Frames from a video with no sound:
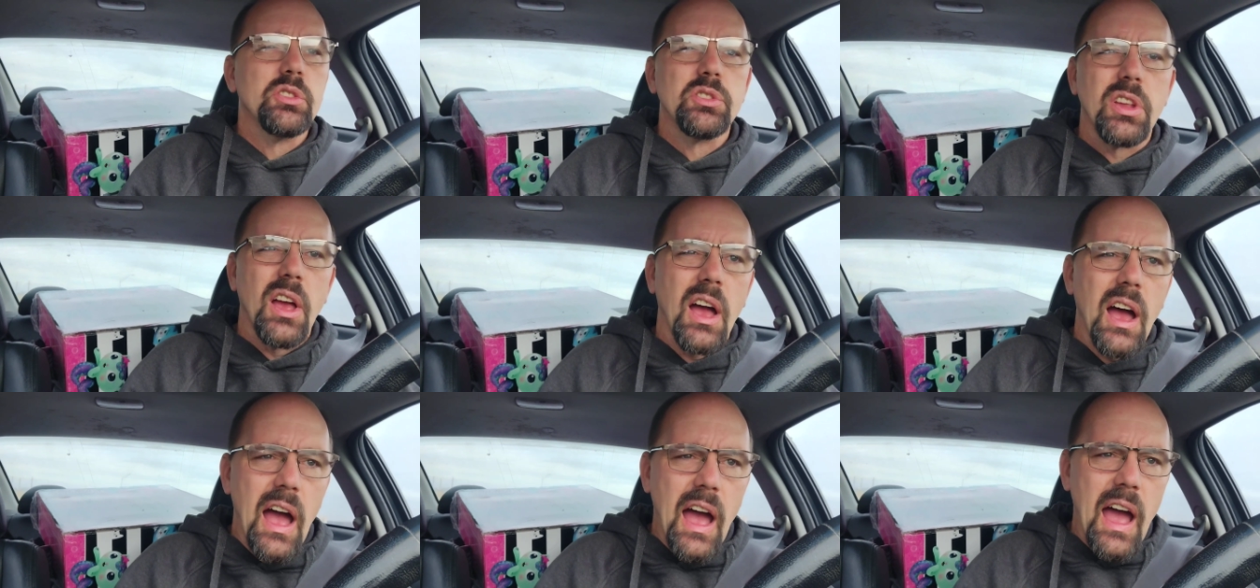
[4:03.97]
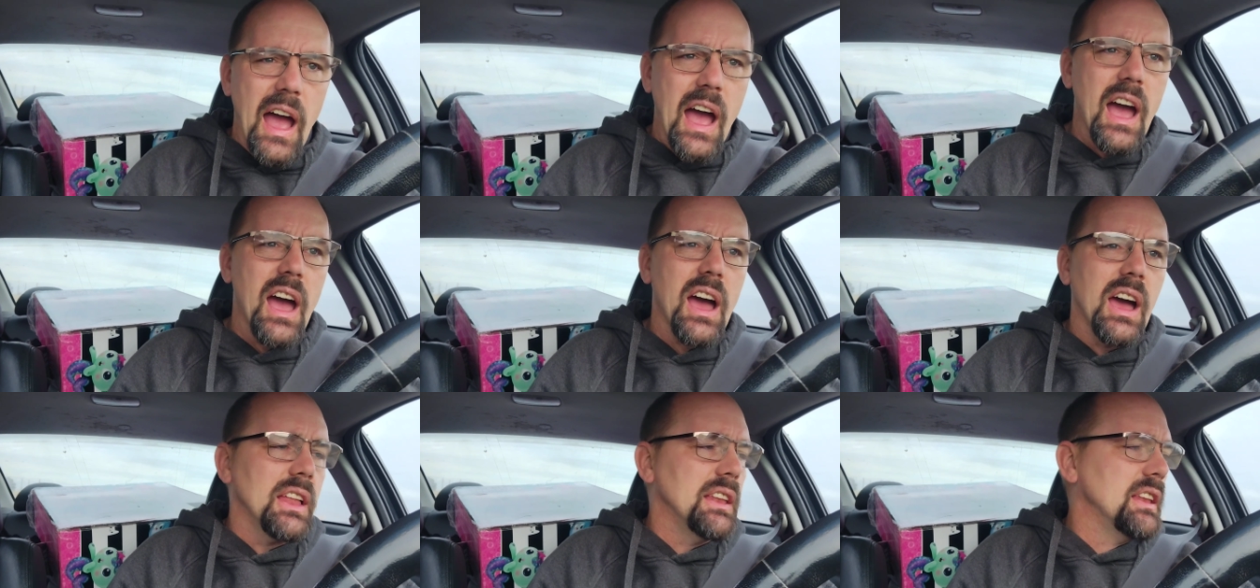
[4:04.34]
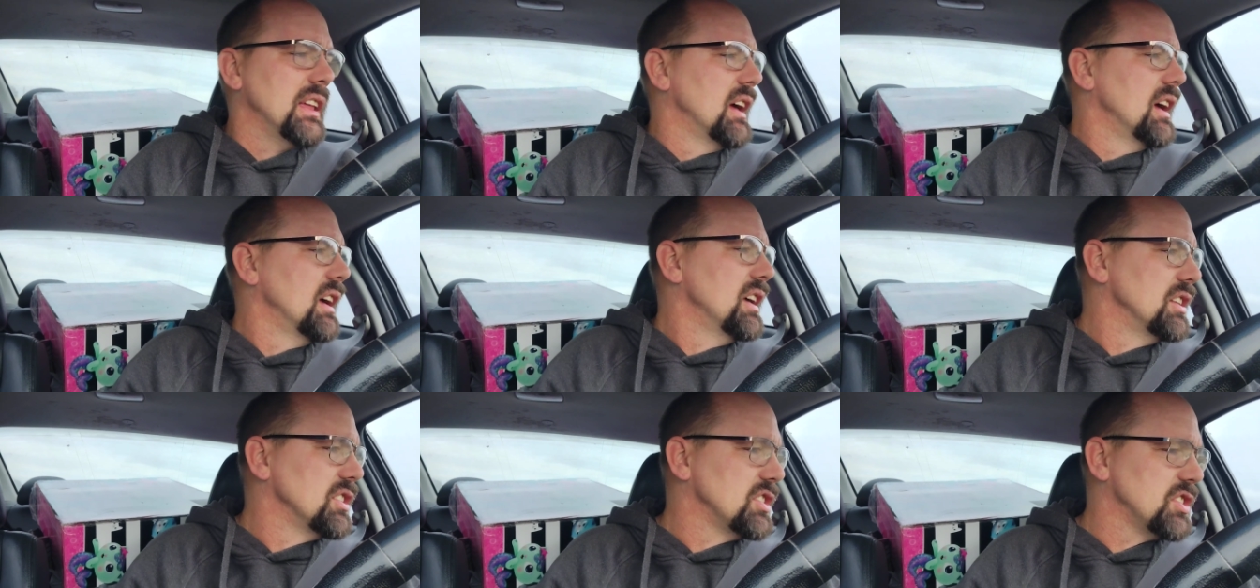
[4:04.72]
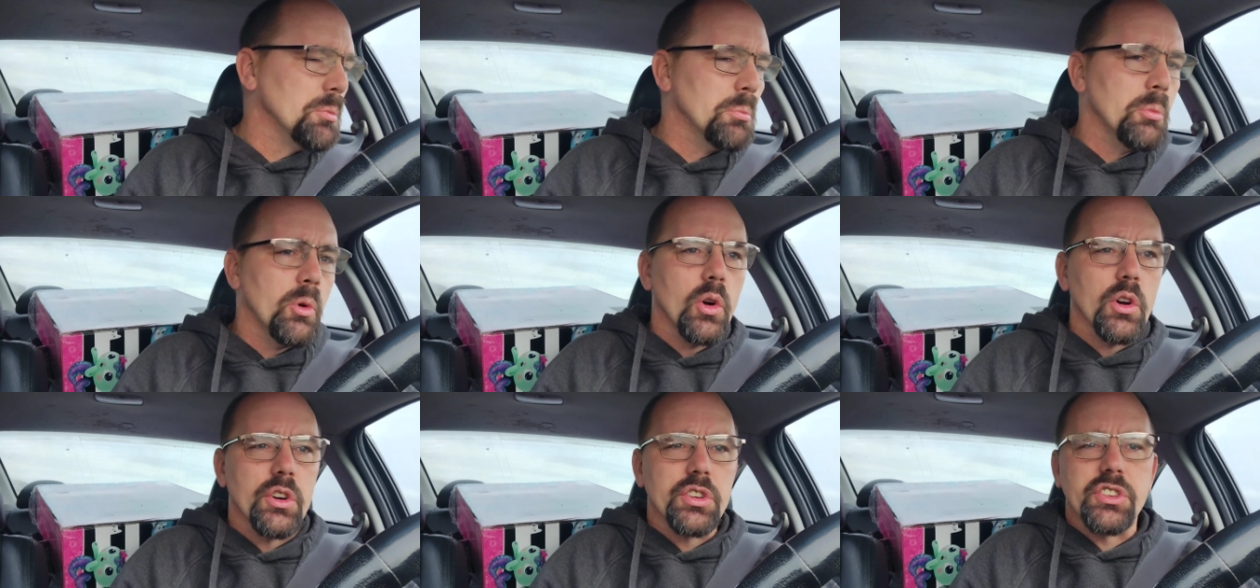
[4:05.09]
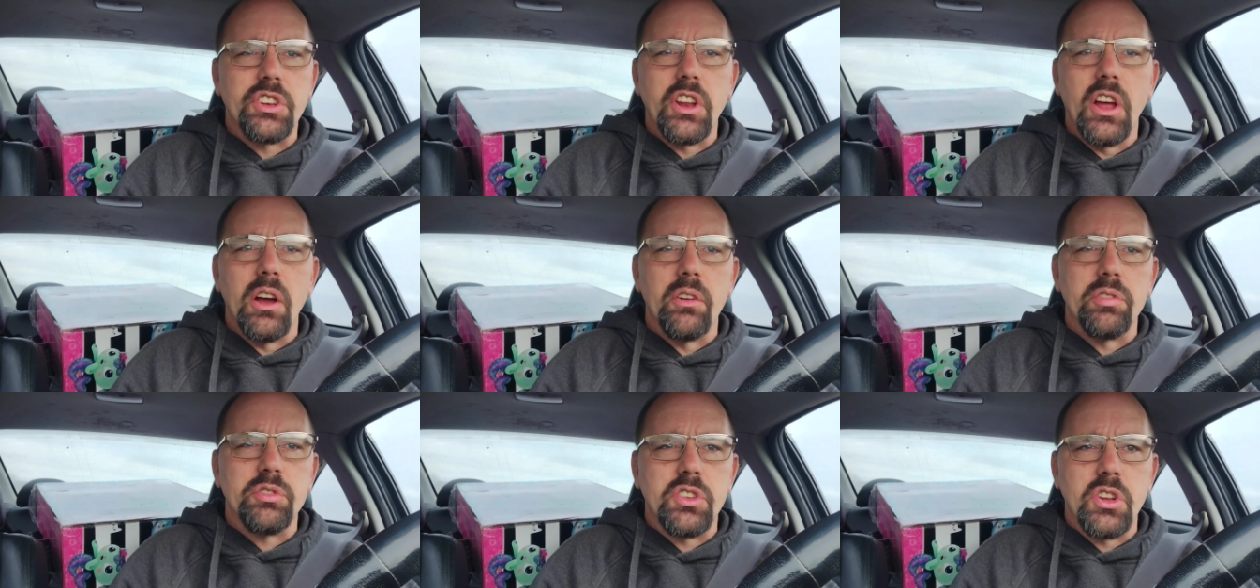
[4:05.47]
to add some more
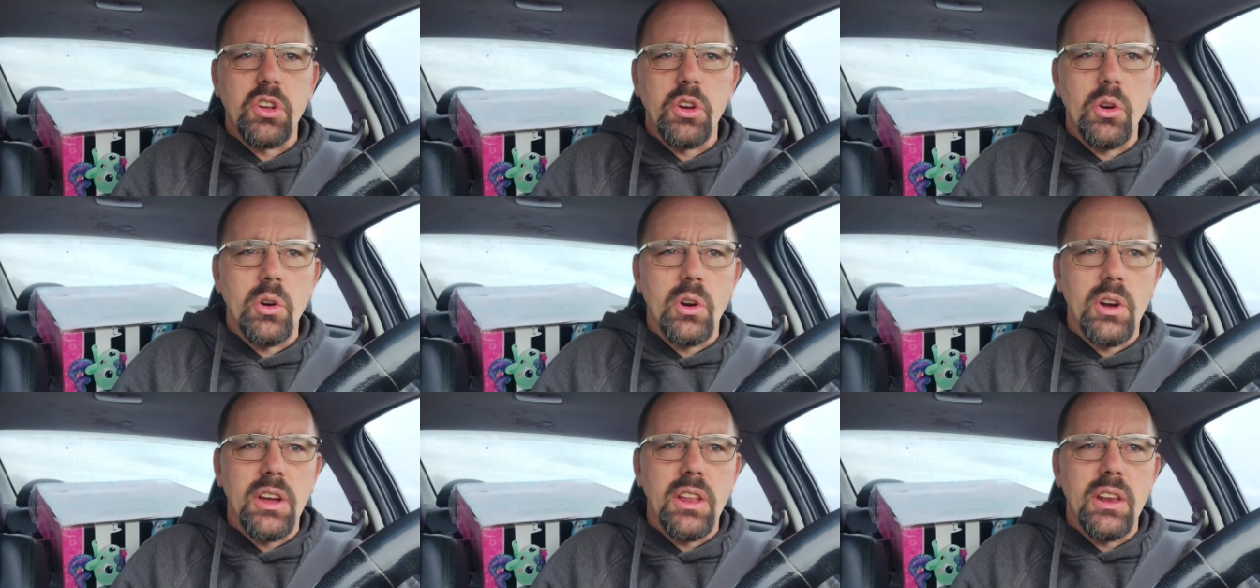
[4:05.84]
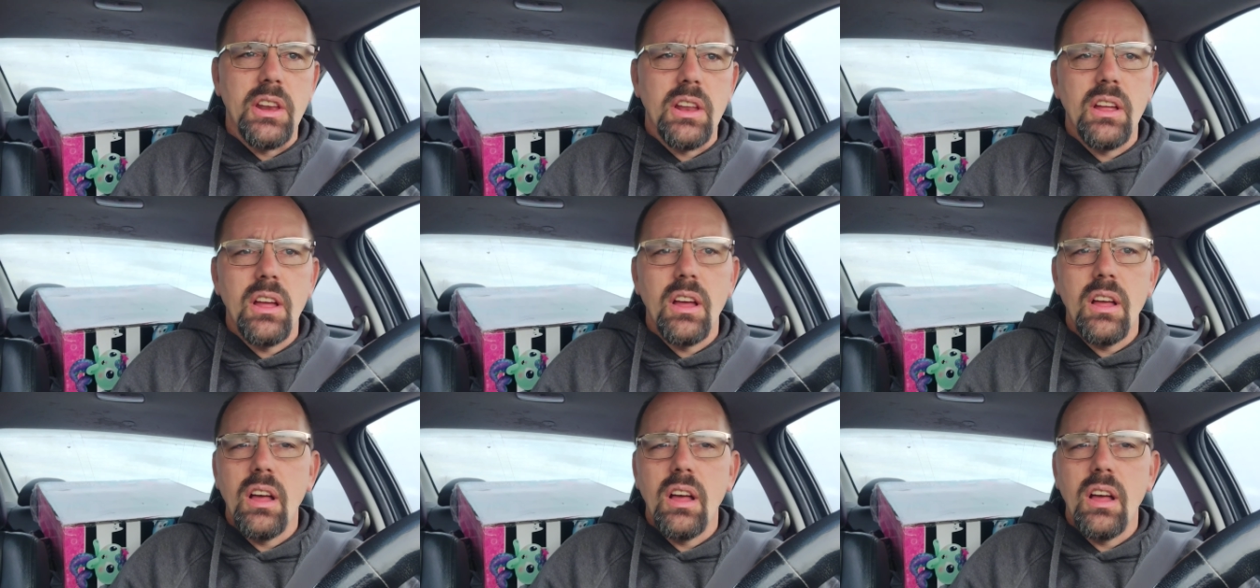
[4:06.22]
stuff to it.